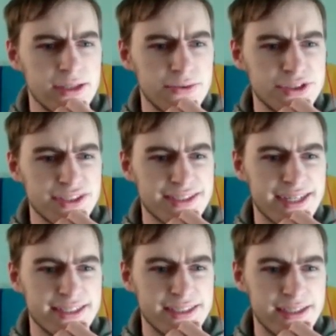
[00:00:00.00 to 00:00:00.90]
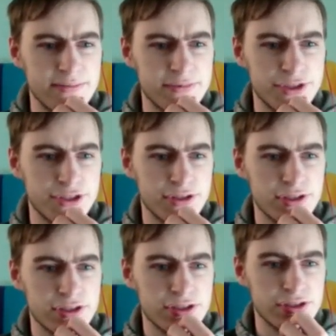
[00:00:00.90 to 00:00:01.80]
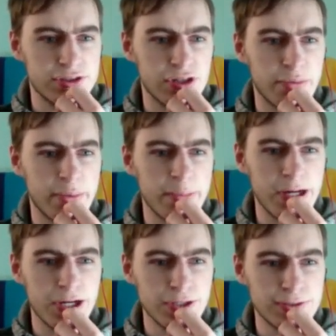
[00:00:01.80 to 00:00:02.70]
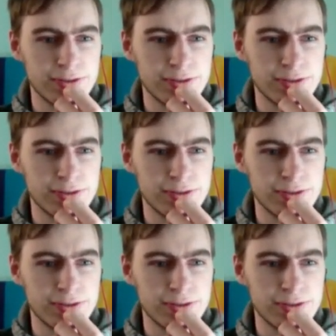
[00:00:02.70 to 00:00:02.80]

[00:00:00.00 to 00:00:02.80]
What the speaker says: What's this guy's name? Jomabo?